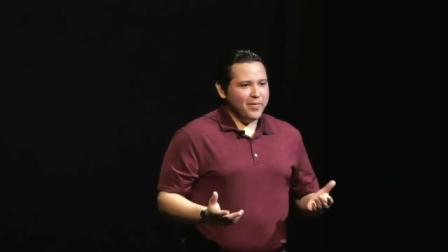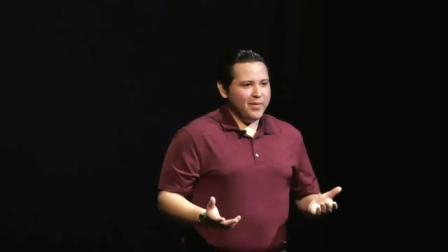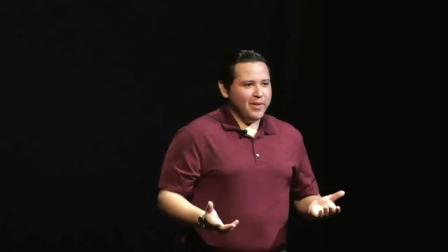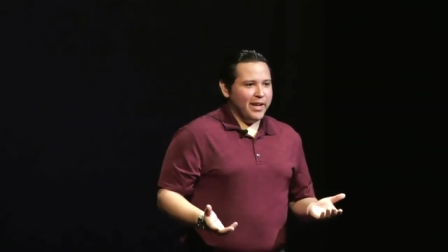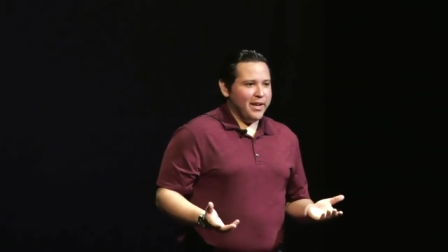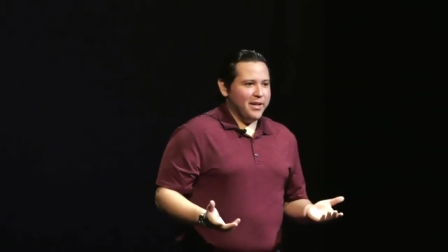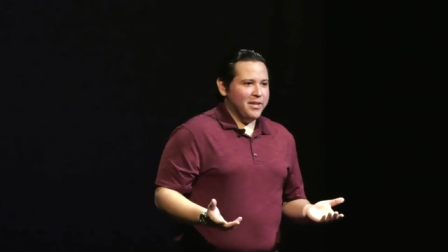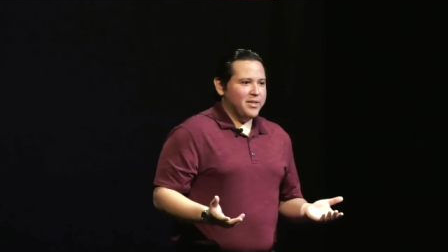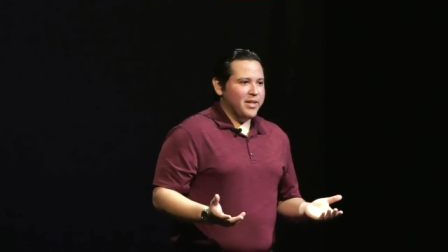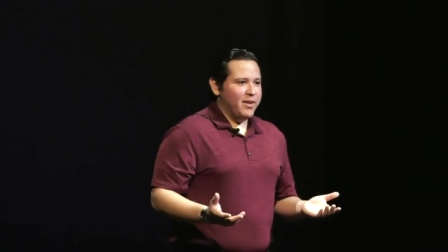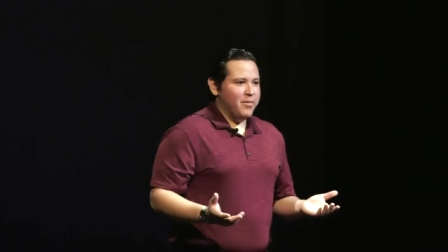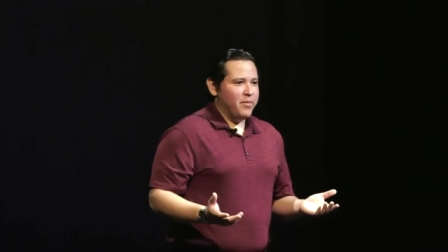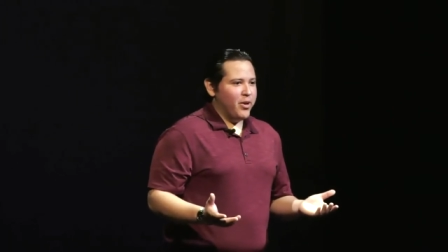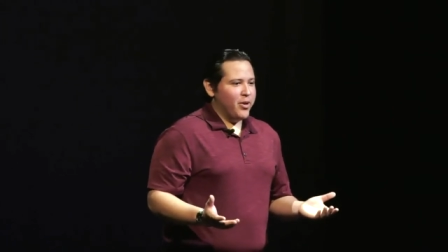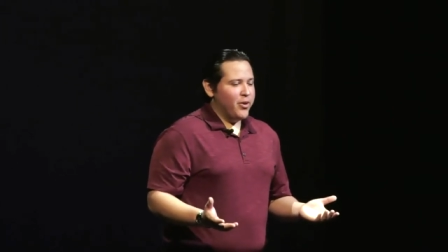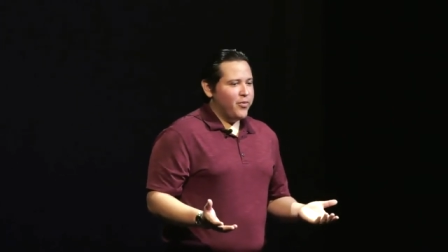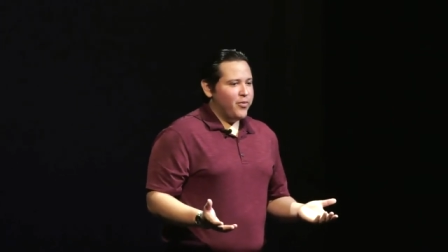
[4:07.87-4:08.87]
Like I said,
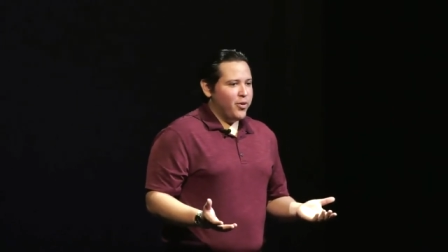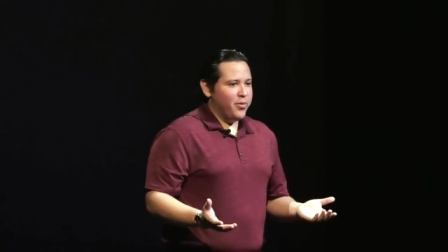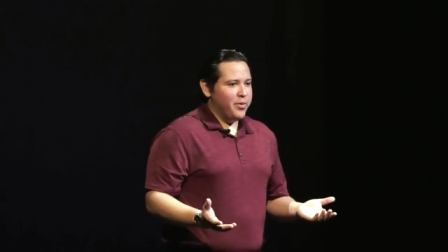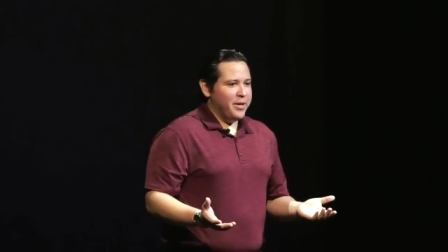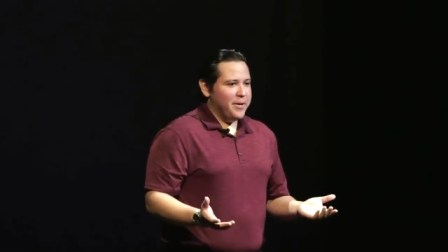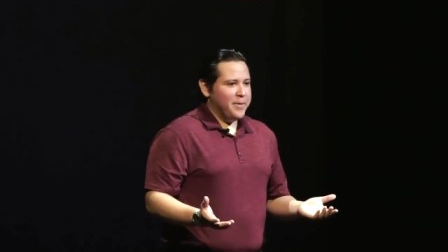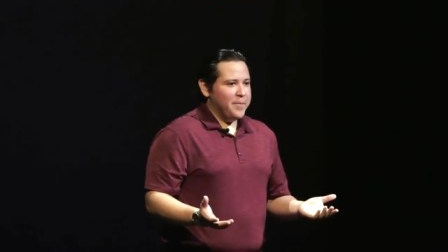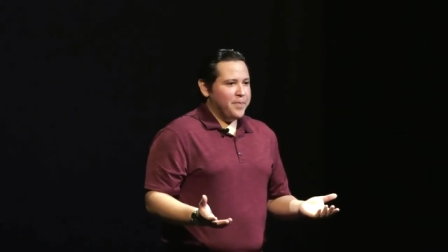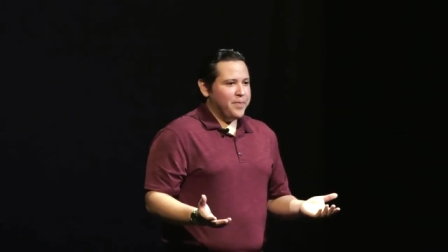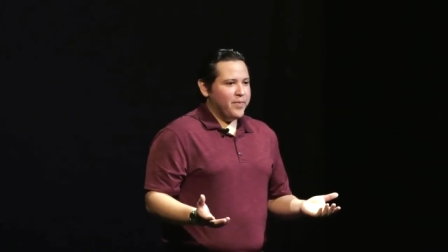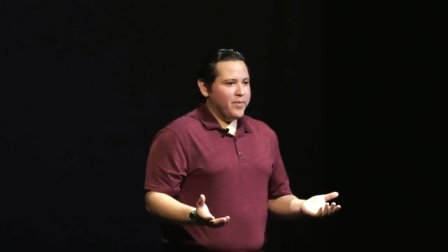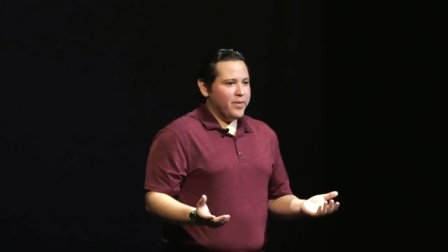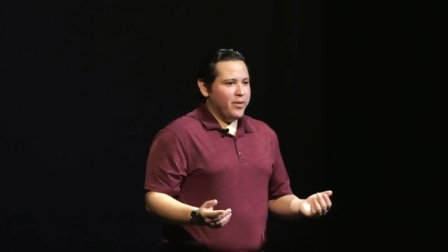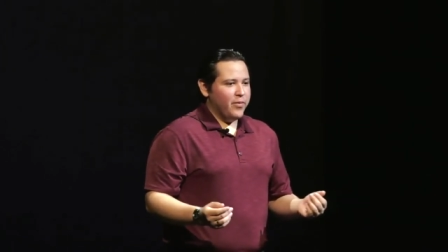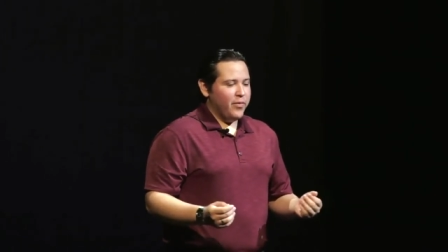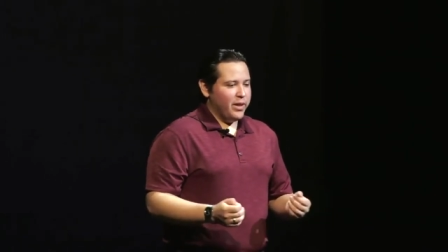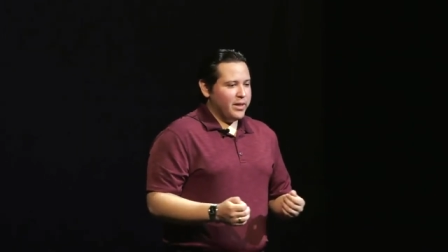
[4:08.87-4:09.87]
monophobia
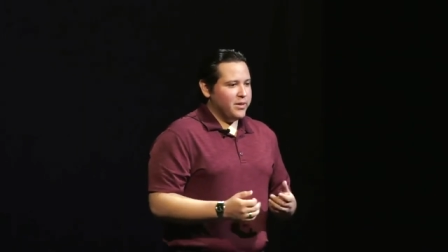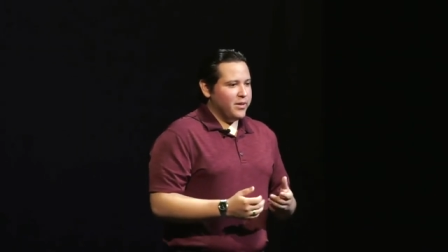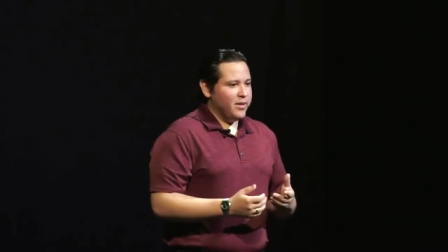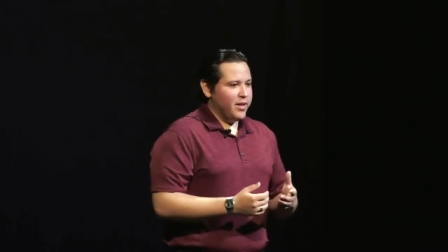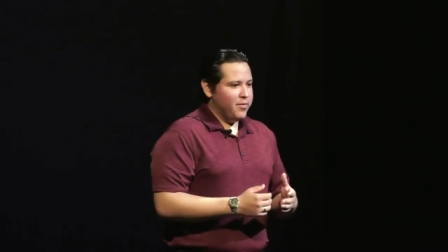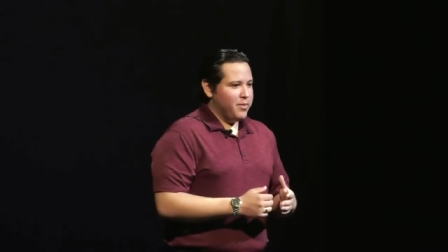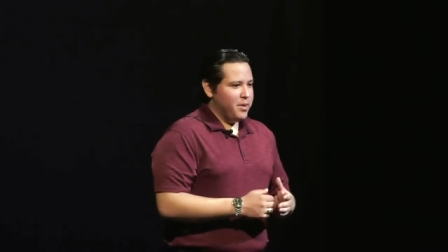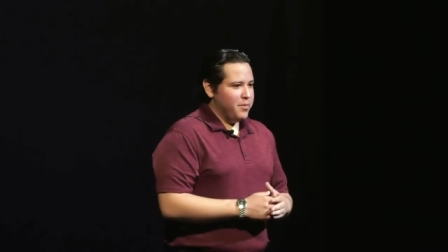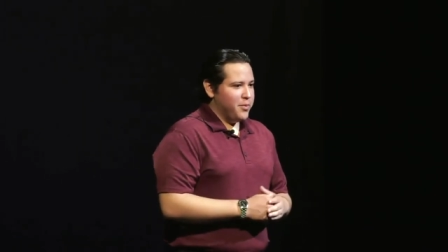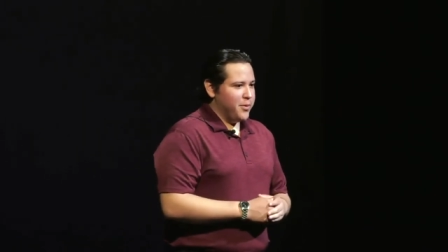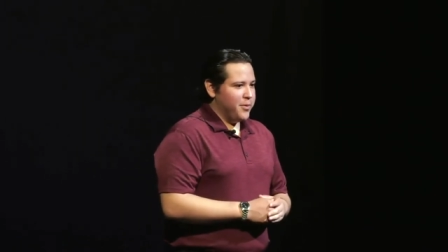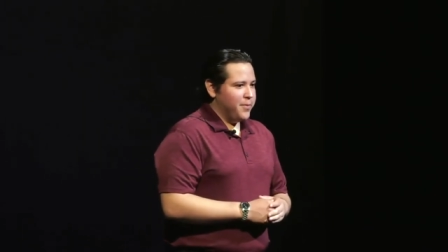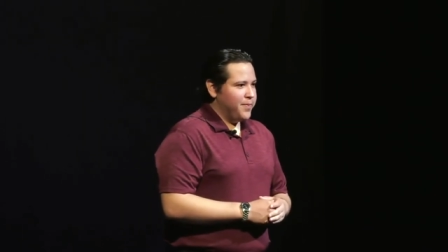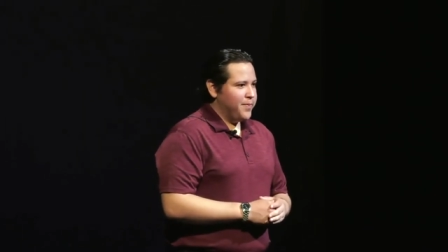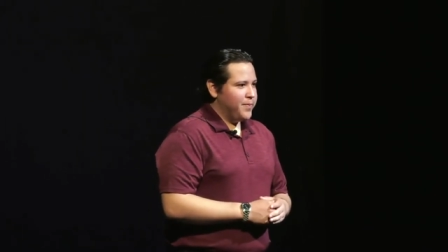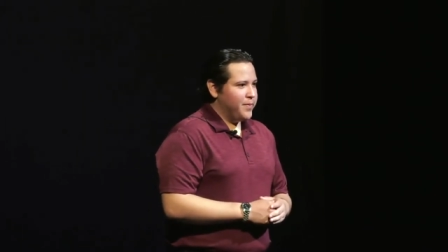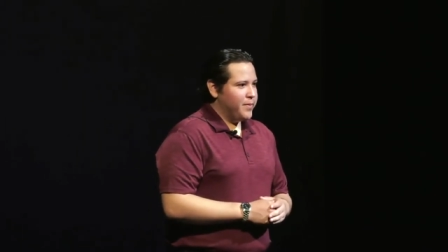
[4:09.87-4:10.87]
affects a lot of
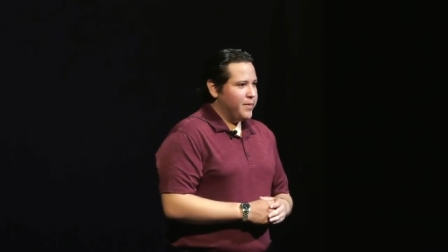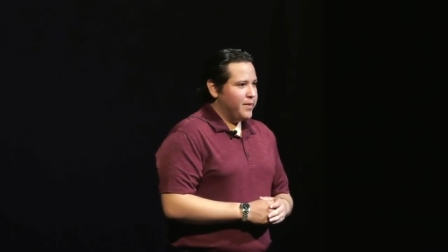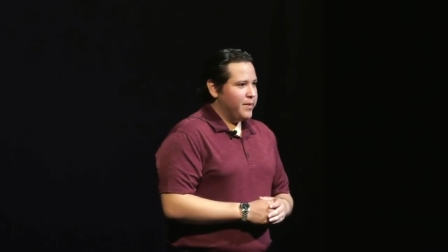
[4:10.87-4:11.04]
people.